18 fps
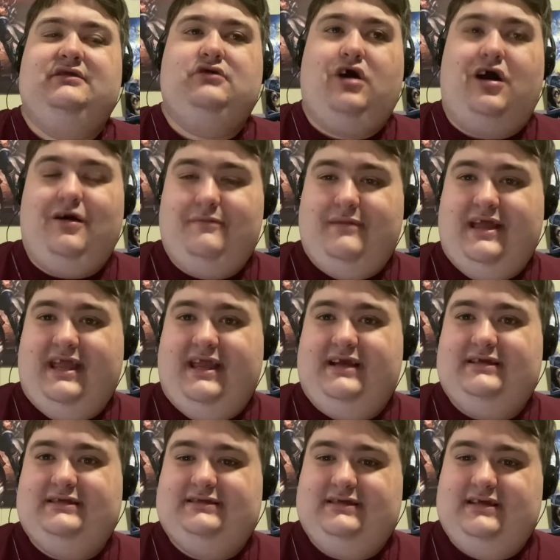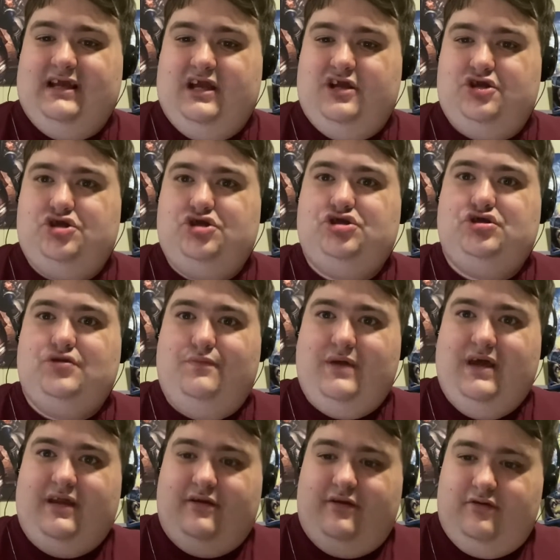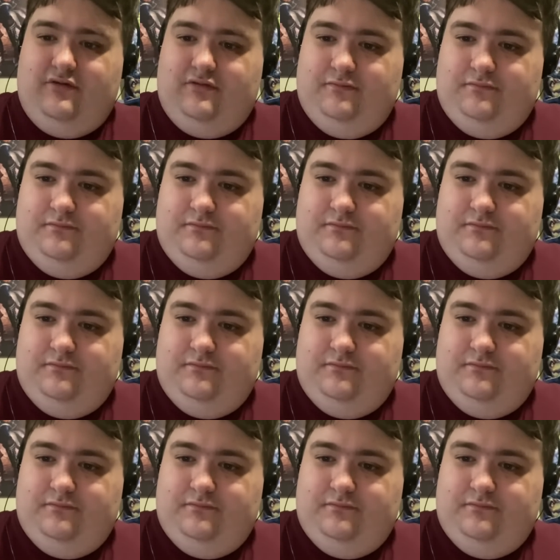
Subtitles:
Tom Hanks as Geppetto.